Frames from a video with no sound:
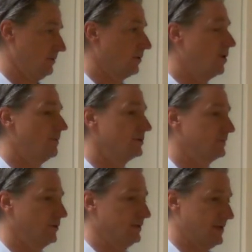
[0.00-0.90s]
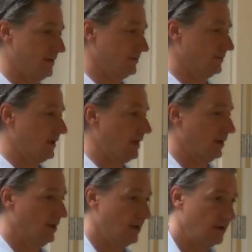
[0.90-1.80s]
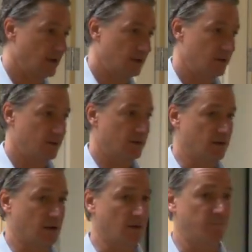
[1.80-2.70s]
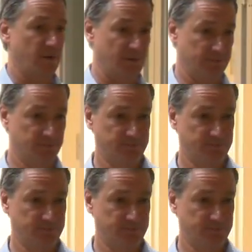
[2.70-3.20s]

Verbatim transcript: or almost four times the rate, of women.